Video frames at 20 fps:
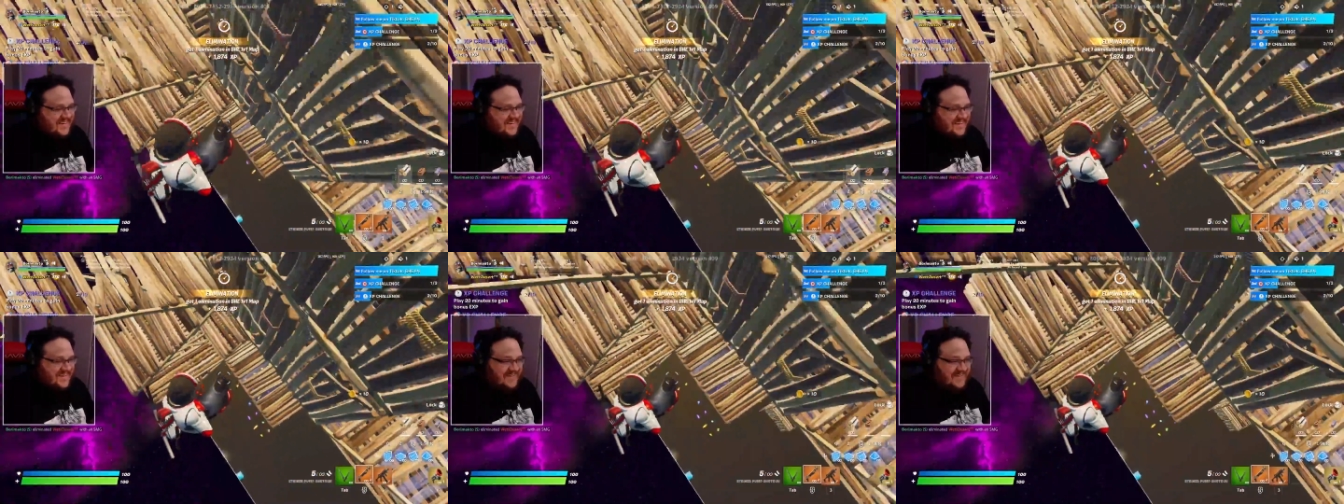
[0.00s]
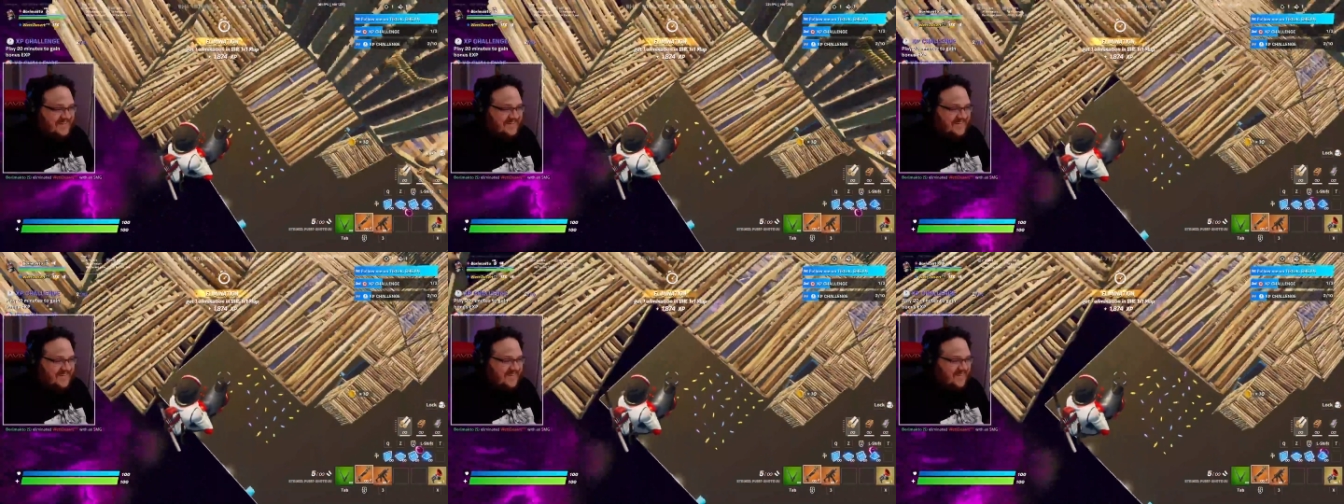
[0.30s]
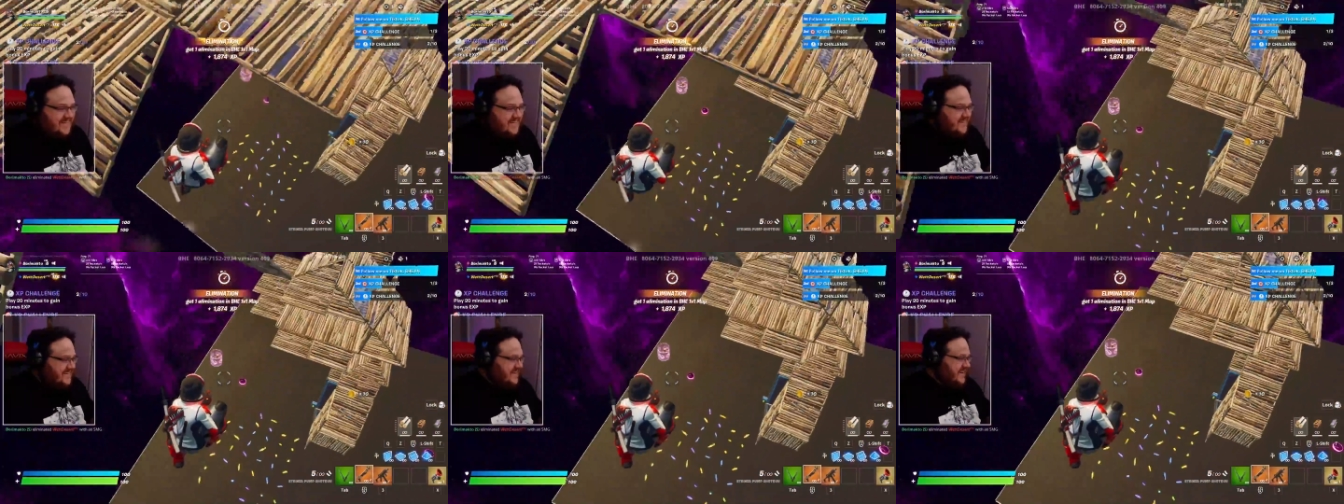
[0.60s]
those.
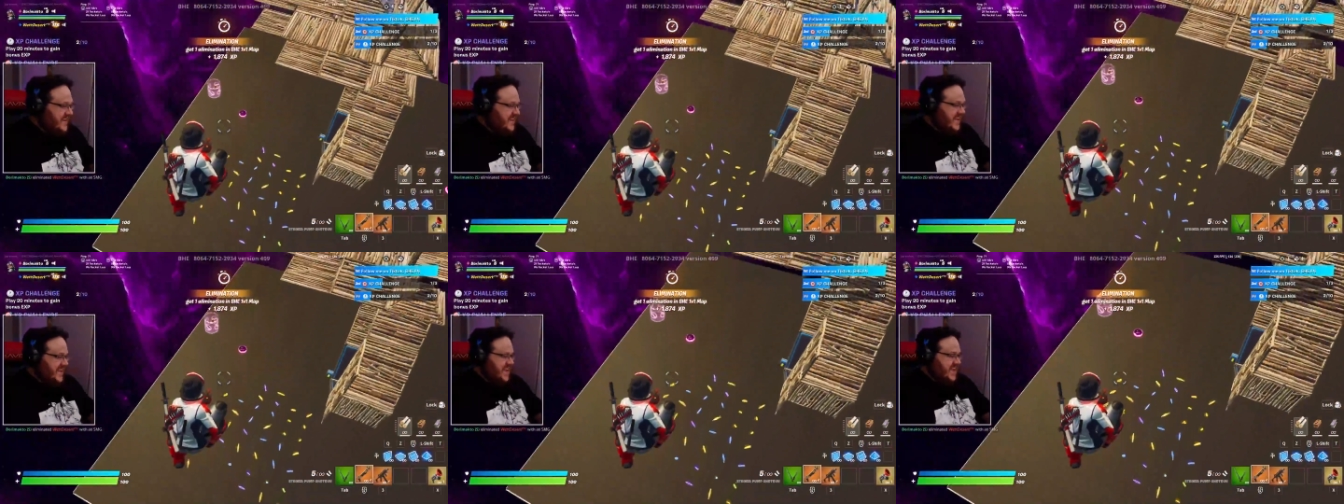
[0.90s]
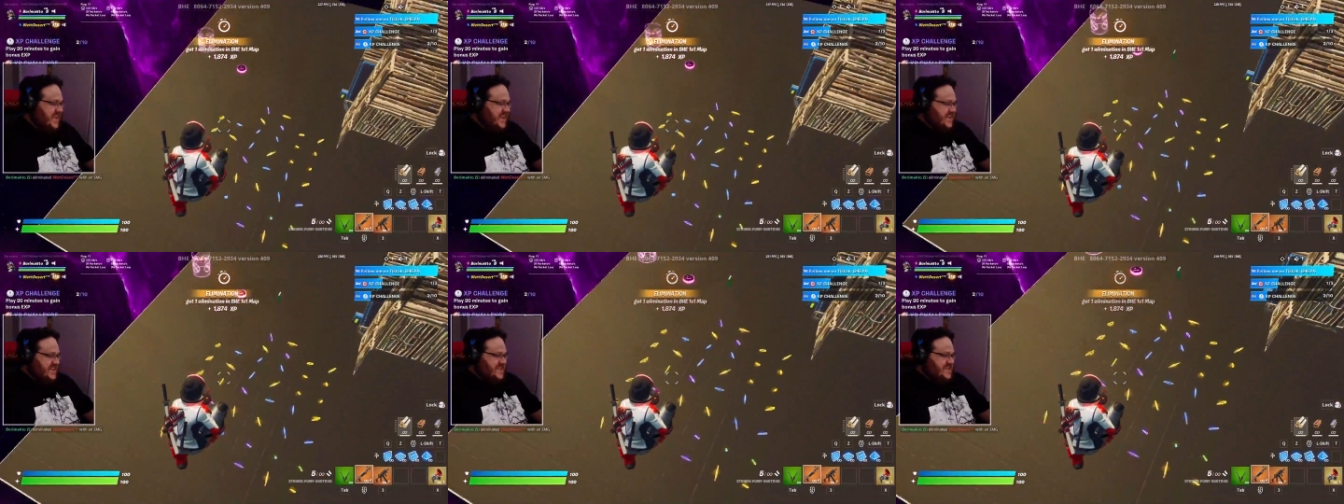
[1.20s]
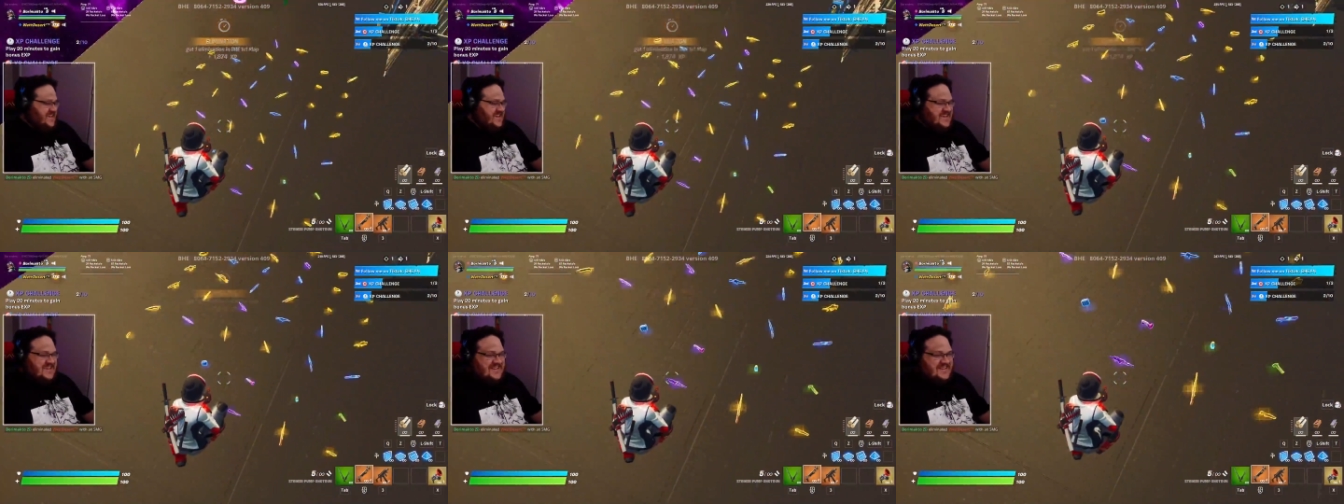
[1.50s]

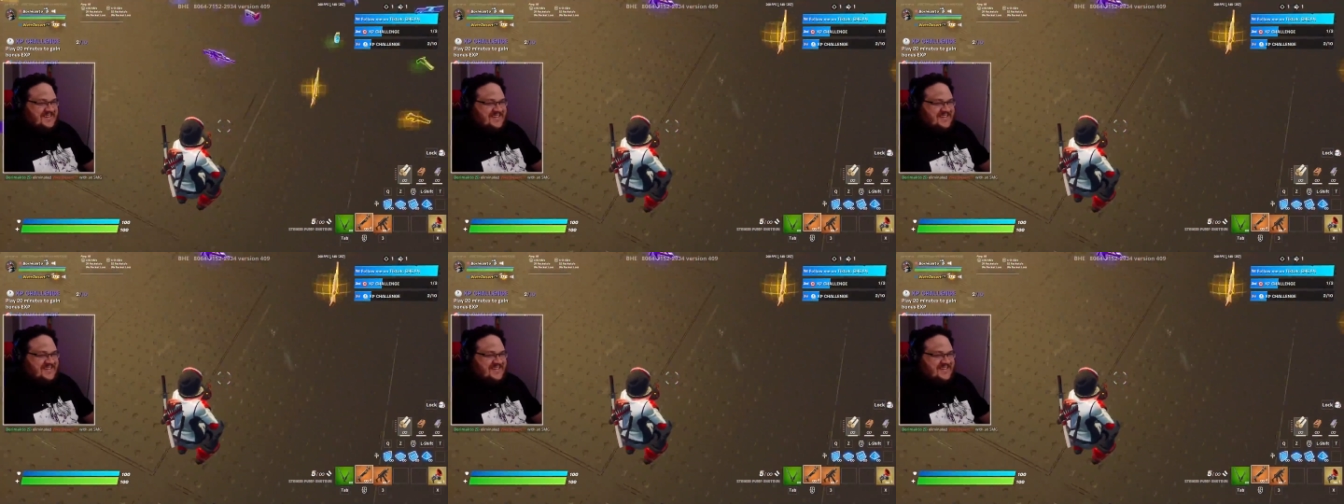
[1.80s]
Okay.